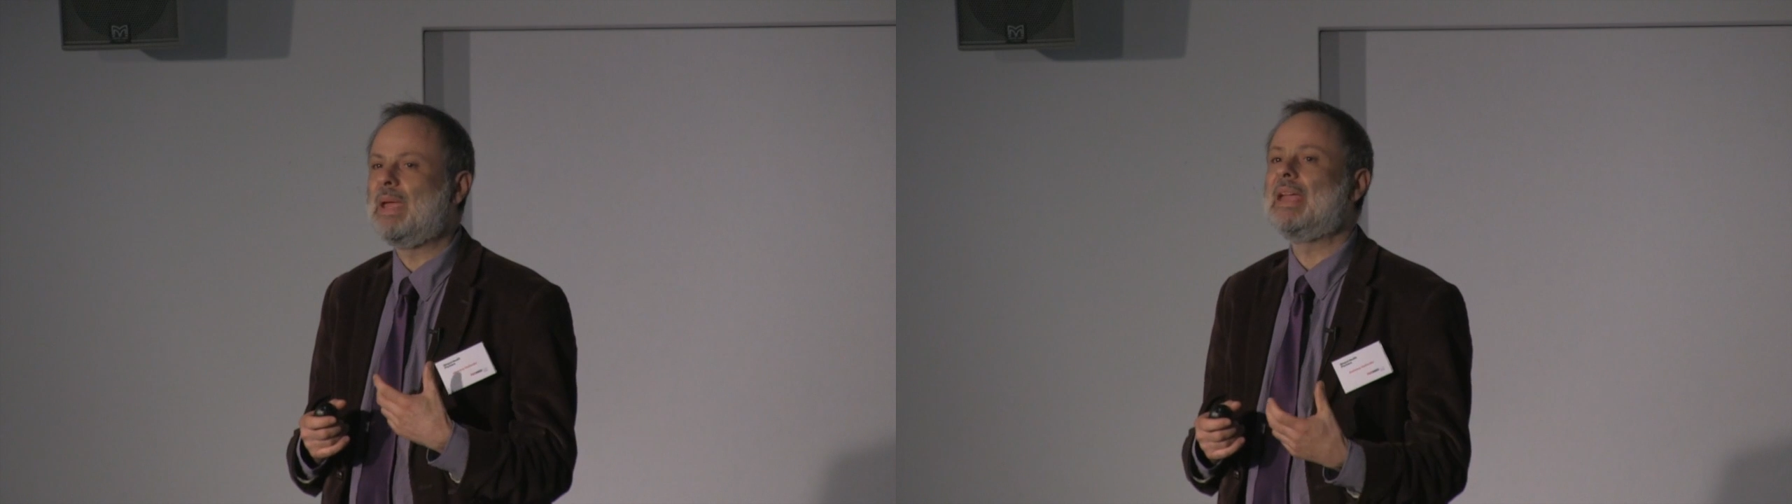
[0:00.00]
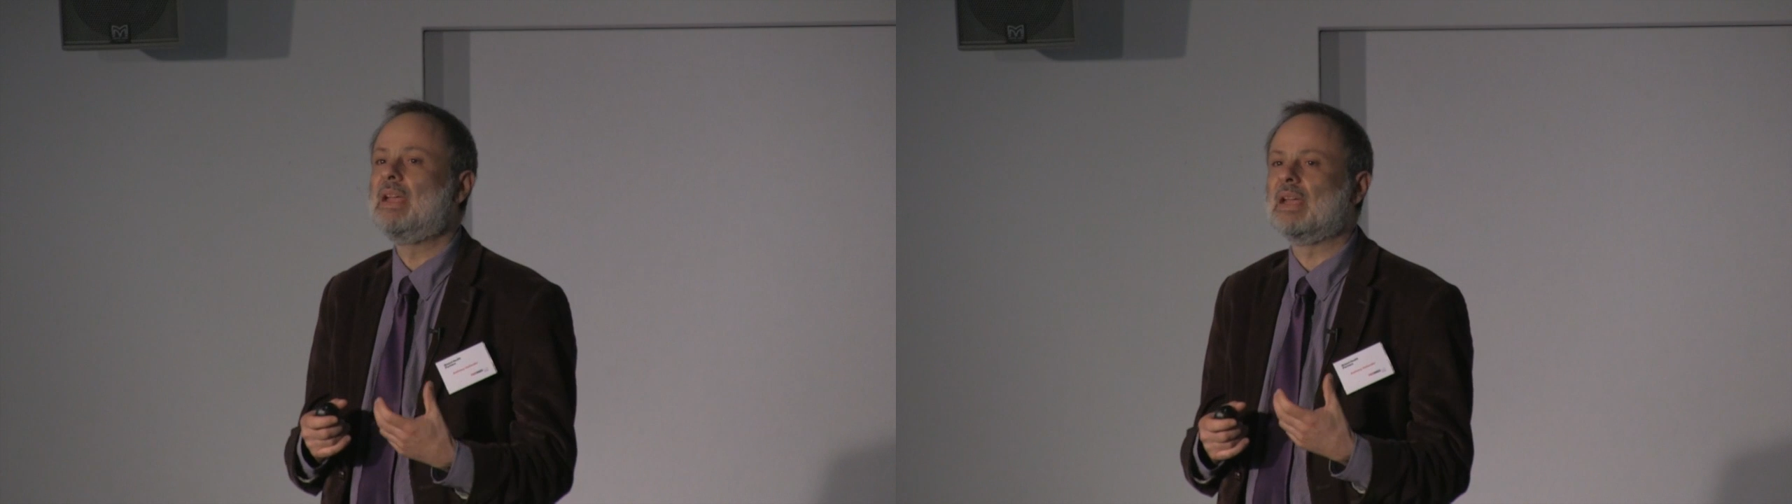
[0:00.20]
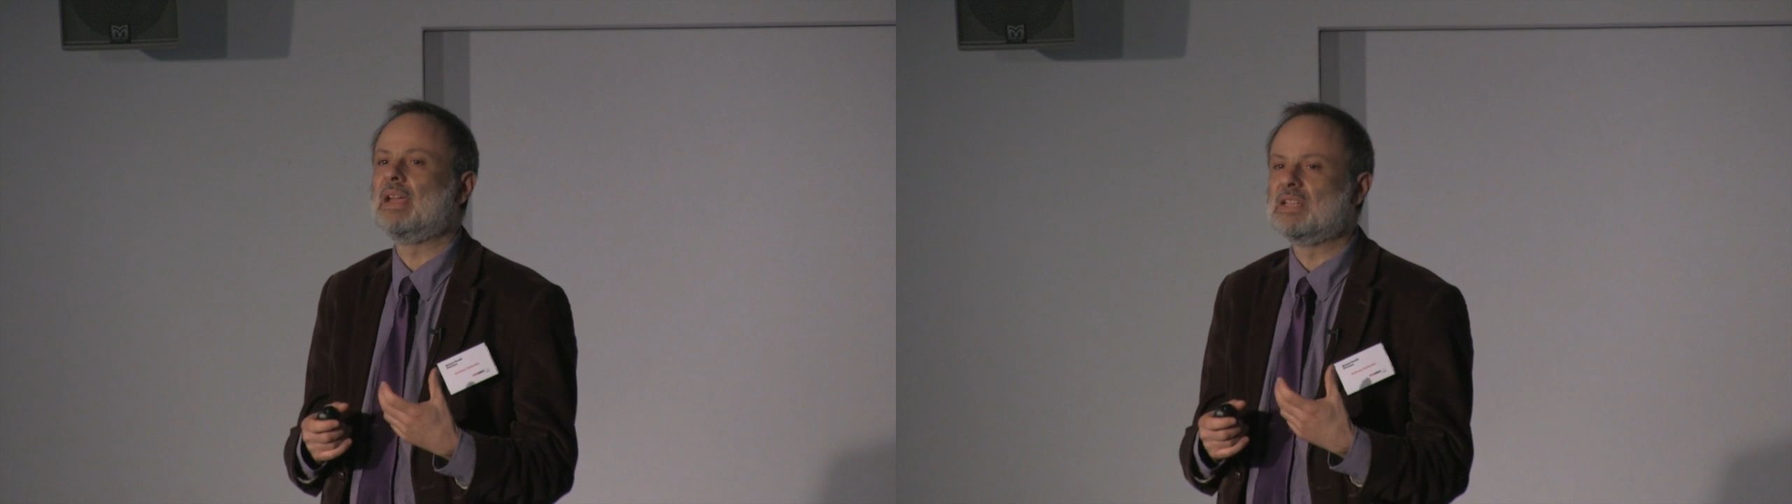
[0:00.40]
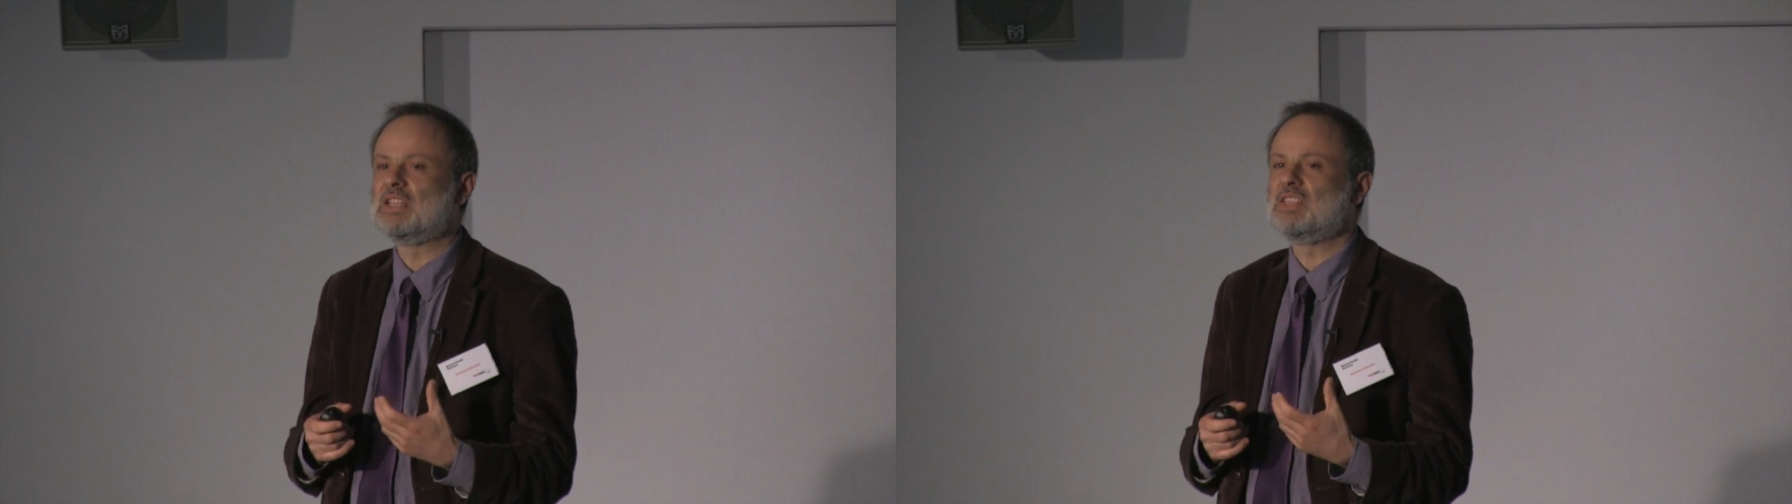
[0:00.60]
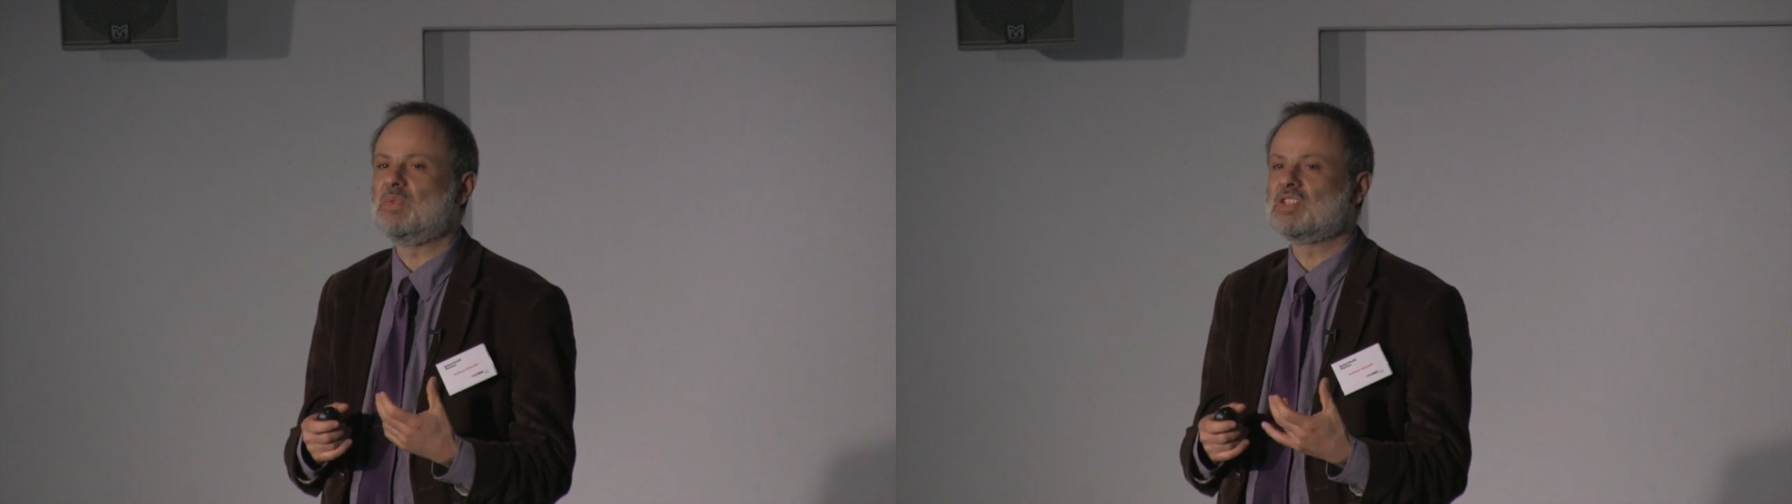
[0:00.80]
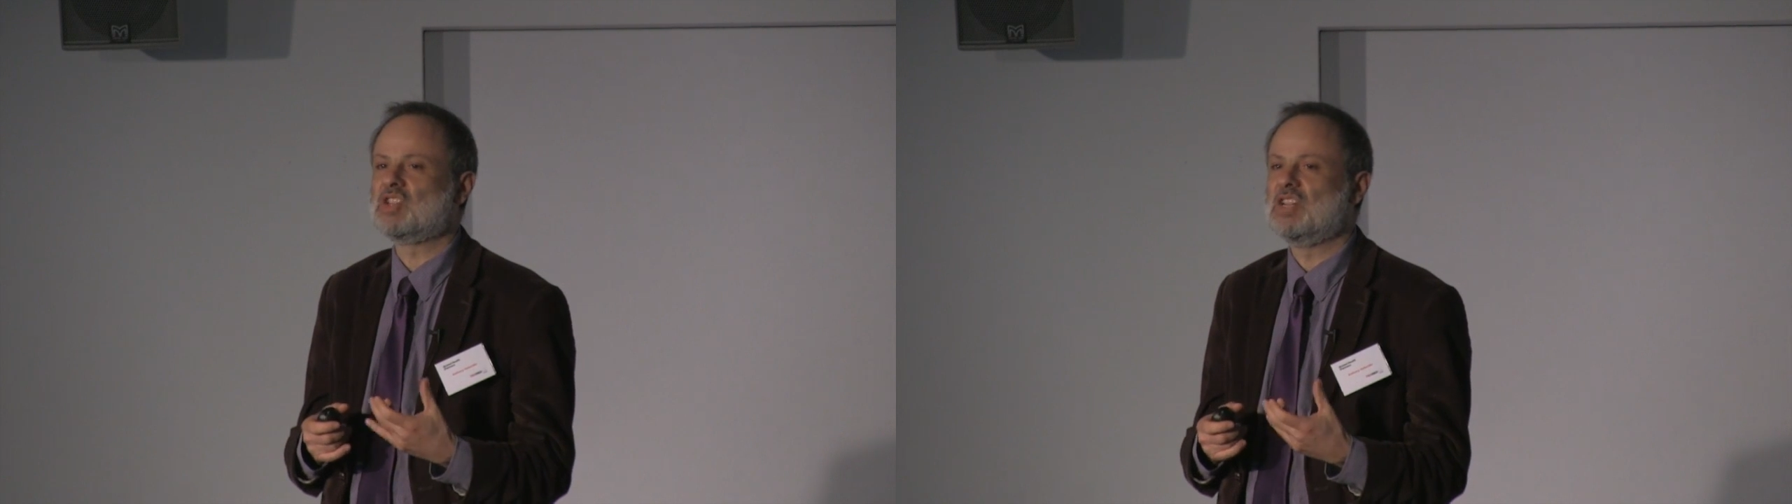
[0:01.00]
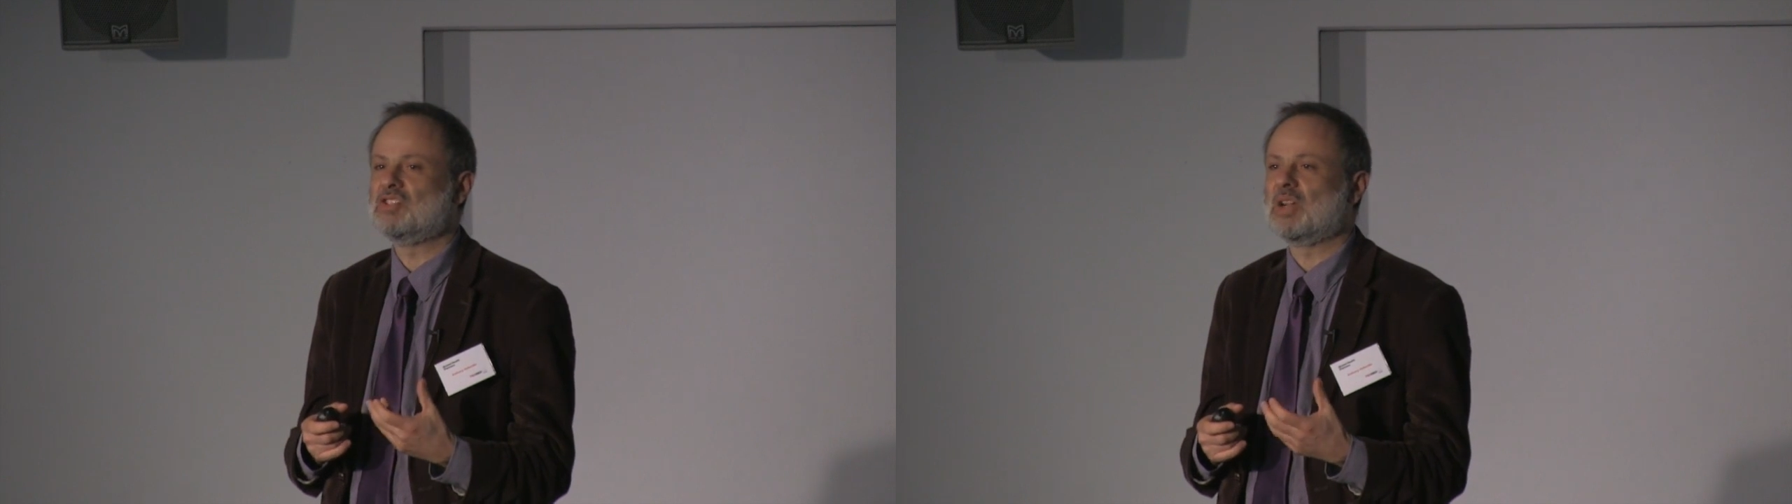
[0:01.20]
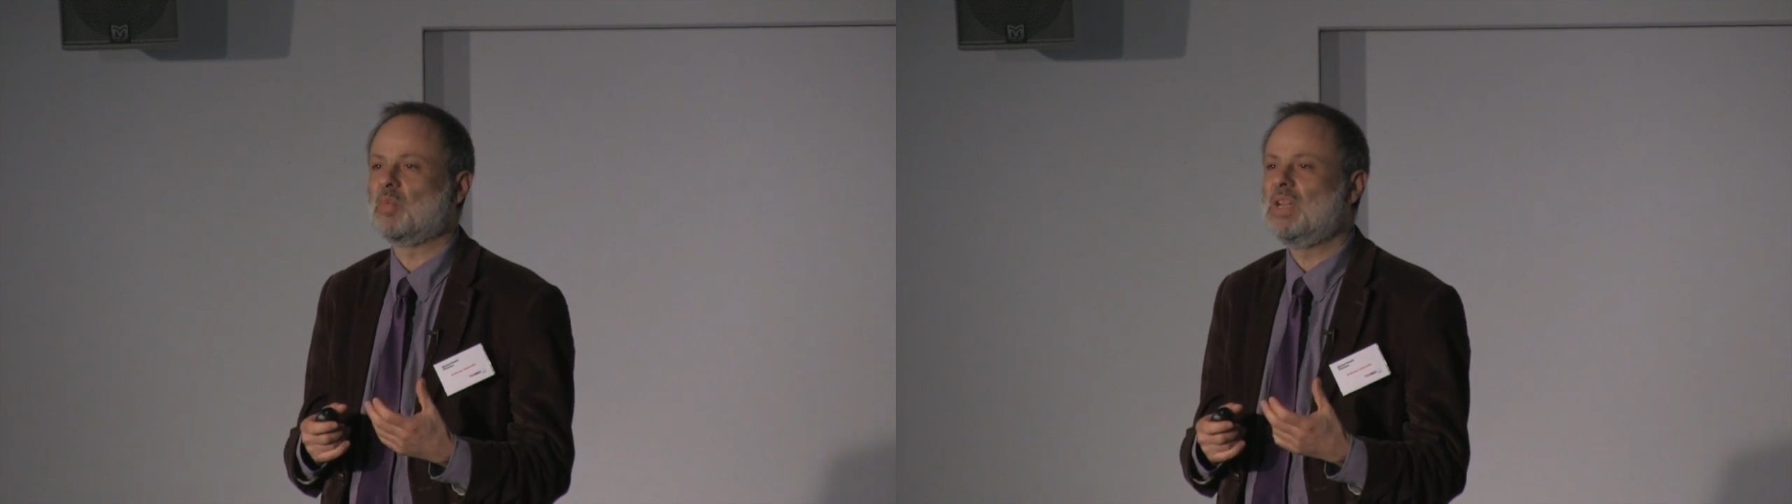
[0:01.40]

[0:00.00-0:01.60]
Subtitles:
big in tissue engineering.